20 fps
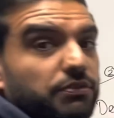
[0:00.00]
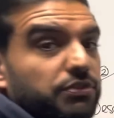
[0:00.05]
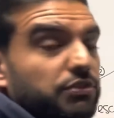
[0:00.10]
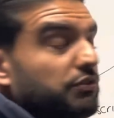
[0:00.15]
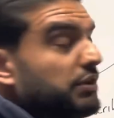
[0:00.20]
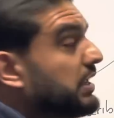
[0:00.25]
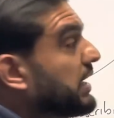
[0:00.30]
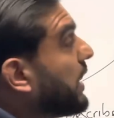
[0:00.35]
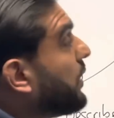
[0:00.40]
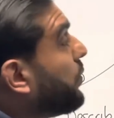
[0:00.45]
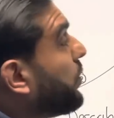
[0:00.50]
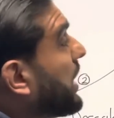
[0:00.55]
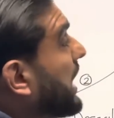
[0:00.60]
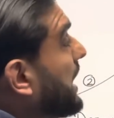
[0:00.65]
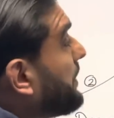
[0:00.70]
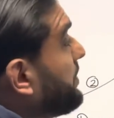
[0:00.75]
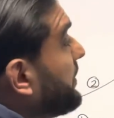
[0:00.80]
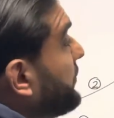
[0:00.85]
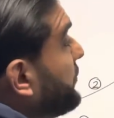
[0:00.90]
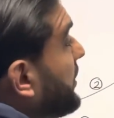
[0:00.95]
3. And what
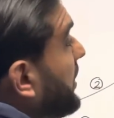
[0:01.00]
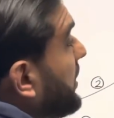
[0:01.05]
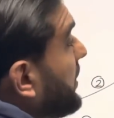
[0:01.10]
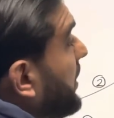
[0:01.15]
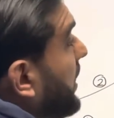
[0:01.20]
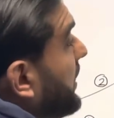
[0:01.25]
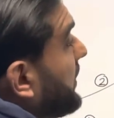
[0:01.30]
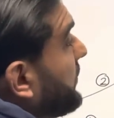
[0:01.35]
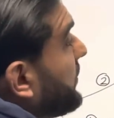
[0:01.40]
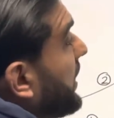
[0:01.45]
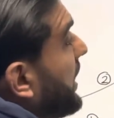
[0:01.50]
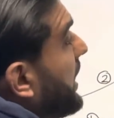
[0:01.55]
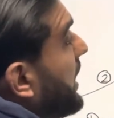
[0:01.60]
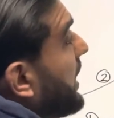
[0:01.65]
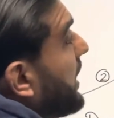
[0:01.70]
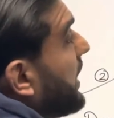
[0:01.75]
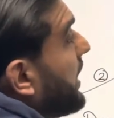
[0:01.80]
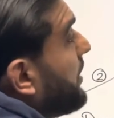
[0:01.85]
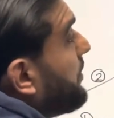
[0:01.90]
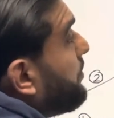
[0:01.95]
happens here, guys?
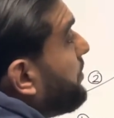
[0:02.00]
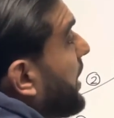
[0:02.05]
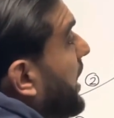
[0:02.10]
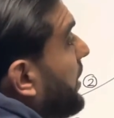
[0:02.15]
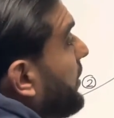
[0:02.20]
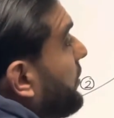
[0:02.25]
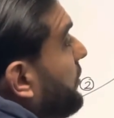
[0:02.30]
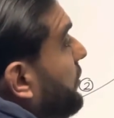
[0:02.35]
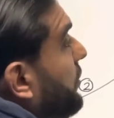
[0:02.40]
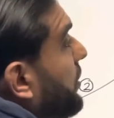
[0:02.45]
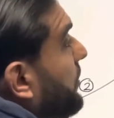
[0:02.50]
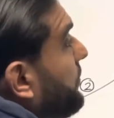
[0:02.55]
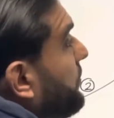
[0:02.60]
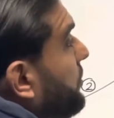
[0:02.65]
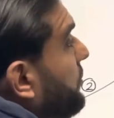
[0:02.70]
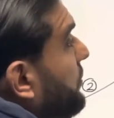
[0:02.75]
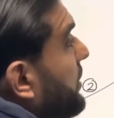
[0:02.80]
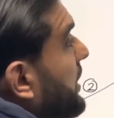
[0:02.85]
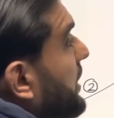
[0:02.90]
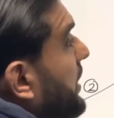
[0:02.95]
In paragraph
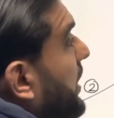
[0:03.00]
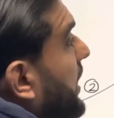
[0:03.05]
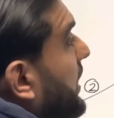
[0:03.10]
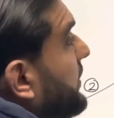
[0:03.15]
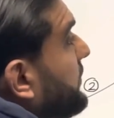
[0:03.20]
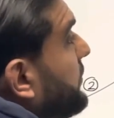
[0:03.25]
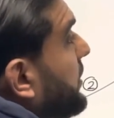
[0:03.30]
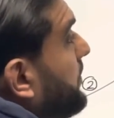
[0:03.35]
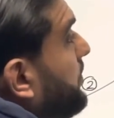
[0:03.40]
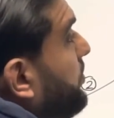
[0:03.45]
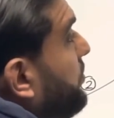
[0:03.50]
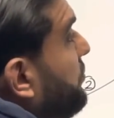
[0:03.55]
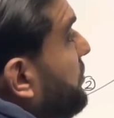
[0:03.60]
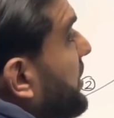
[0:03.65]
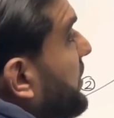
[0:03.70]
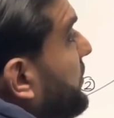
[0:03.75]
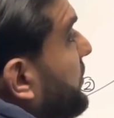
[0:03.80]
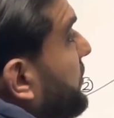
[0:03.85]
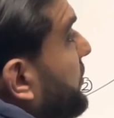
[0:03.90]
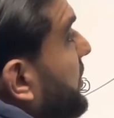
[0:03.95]
3, guys, the
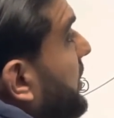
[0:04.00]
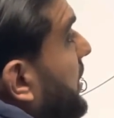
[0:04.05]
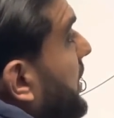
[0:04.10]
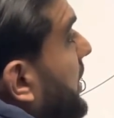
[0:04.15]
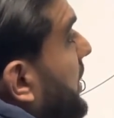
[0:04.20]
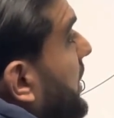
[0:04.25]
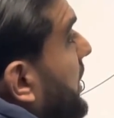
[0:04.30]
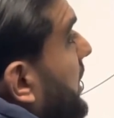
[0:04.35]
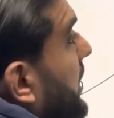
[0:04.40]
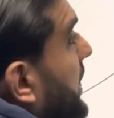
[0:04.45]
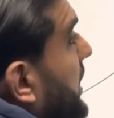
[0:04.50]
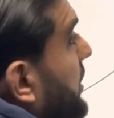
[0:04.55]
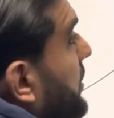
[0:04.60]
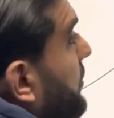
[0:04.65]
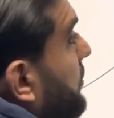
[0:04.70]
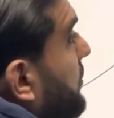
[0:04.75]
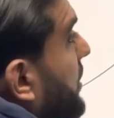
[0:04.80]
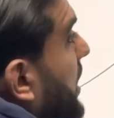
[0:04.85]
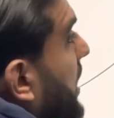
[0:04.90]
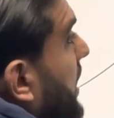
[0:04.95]
priest, he
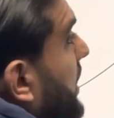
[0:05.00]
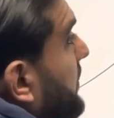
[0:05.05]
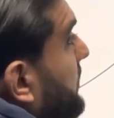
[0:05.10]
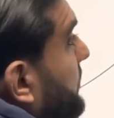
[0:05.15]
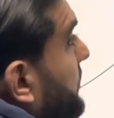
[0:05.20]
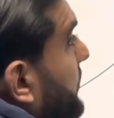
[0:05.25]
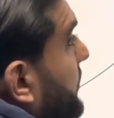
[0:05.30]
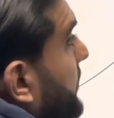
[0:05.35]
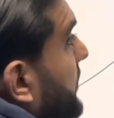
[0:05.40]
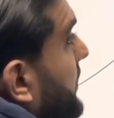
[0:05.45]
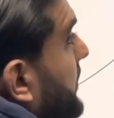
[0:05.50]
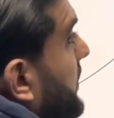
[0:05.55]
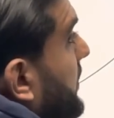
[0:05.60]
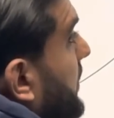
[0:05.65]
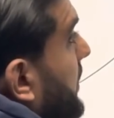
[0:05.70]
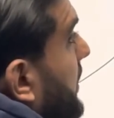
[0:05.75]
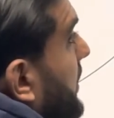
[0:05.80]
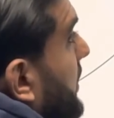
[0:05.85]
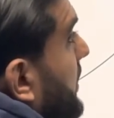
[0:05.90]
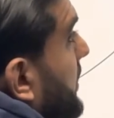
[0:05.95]
arrives
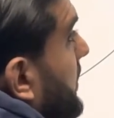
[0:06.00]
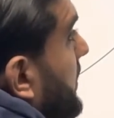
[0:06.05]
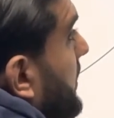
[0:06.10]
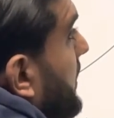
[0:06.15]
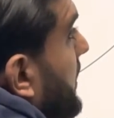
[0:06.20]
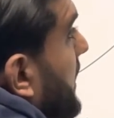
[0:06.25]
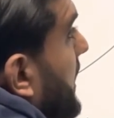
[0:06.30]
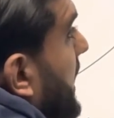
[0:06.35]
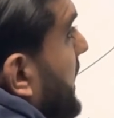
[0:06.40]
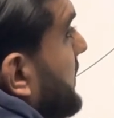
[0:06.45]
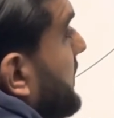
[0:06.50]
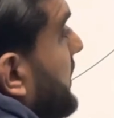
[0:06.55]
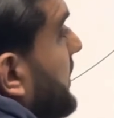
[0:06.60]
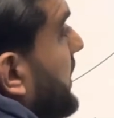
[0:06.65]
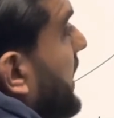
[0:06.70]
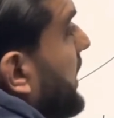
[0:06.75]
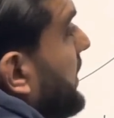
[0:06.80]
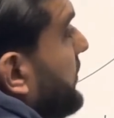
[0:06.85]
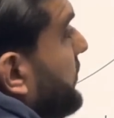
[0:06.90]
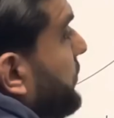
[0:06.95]
at the
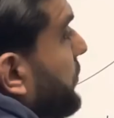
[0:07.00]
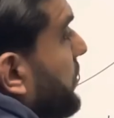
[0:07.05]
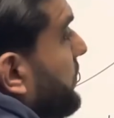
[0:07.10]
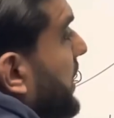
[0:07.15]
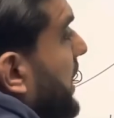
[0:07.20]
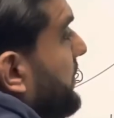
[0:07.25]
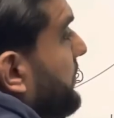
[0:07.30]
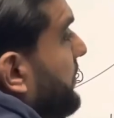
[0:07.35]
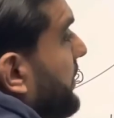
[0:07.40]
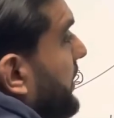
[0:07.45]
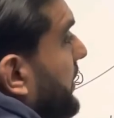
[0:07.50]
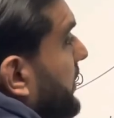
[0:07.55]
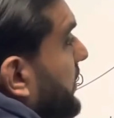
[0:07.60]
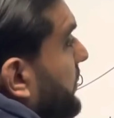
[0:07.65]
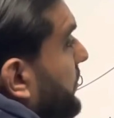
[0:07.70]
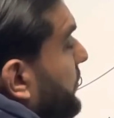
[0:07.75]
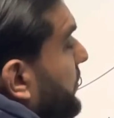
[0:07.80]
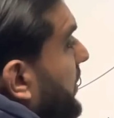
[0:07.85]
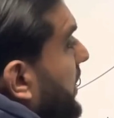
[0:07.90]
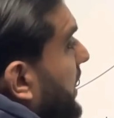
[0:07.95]
gates of heaven.
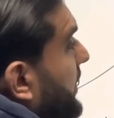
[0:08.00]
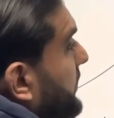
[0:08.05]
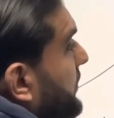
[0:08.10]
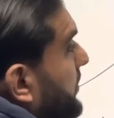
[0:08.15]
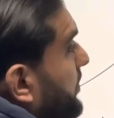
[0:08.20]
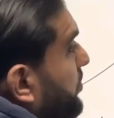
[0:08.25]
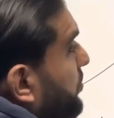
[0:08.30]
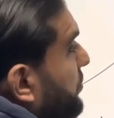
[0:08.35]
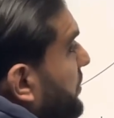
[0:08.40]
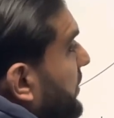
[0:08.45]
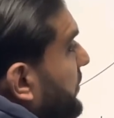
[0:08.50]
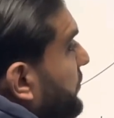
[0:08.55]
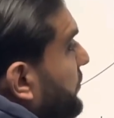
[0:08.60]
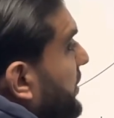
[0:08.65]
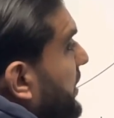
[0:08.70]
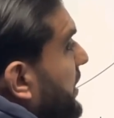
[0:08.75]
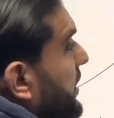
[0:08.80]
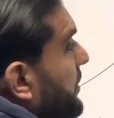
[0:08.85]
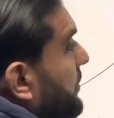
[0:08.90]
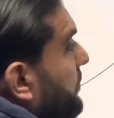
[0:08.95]
So, guys, the priest,
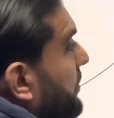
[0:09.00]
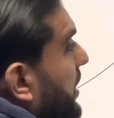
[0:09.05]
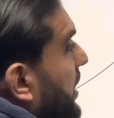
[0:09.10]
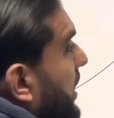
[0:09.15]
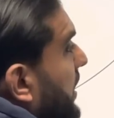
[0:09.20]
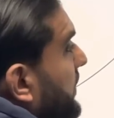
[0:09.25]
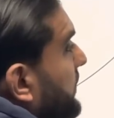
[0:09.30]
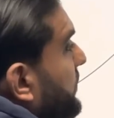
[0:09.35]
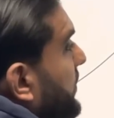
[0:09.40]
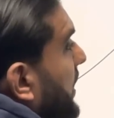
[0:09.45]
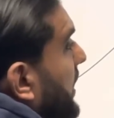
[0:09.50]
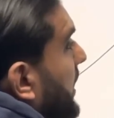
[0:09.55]
he arrives